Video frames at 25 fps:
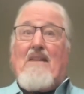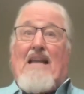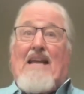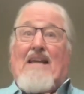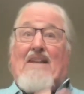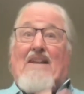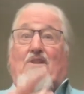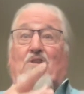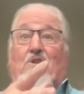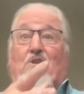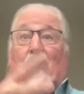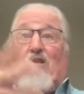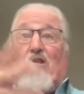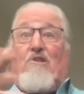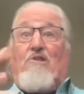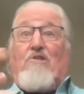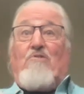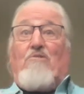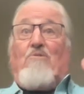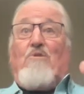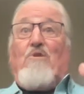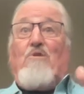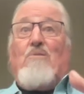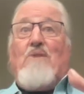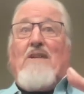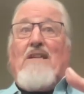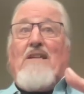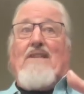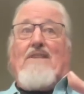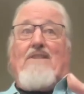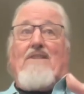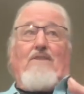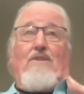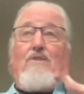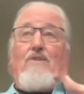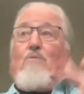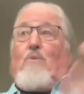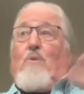and through
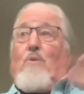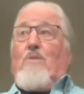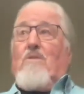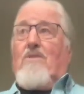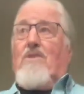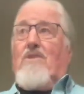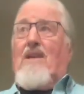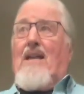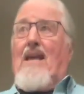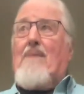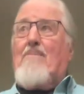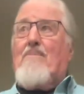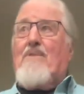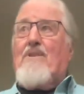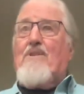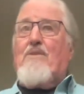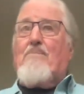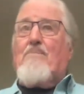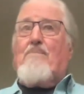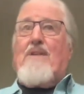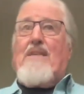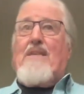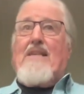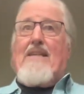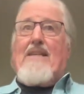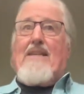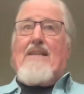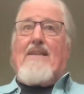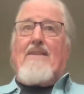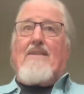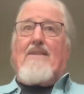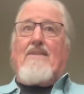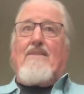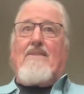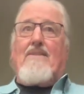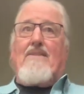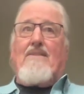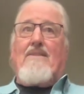it, the world came into
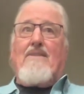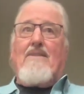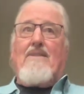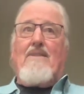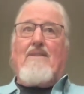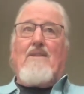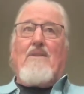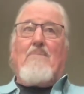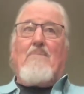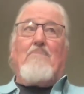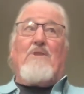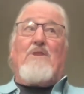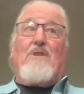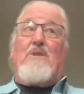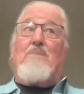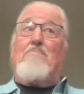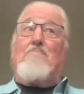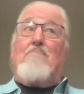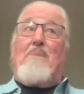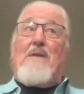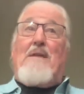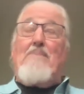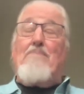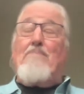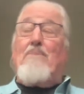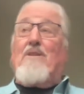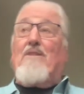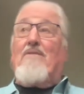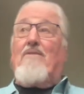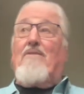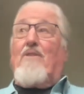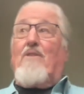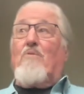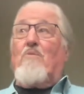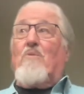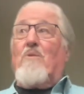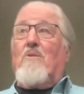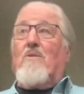being. But the people
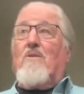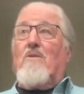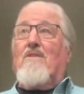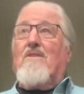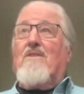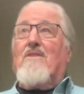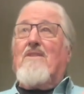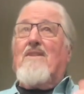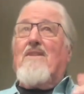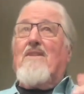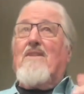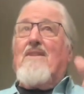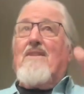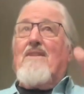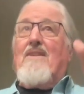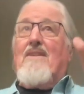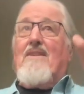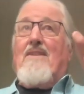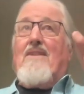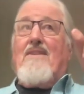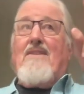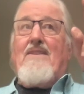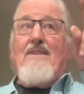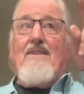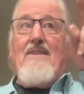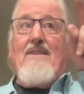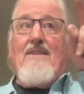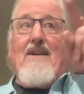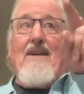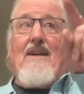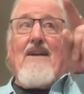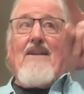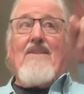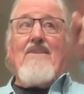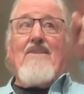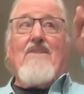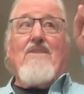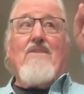of the world did
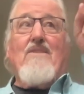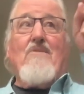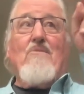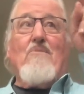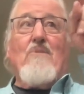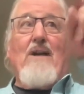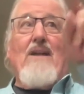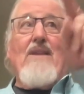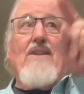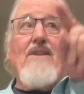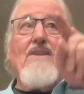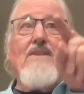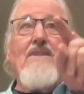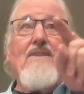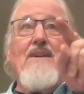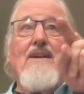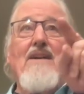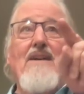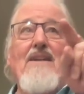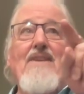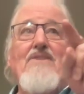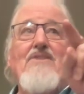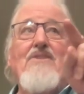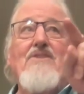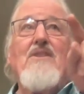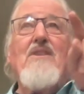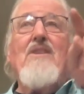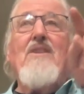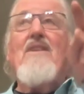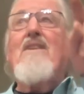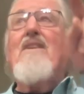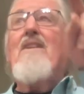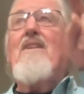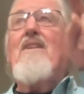not recognize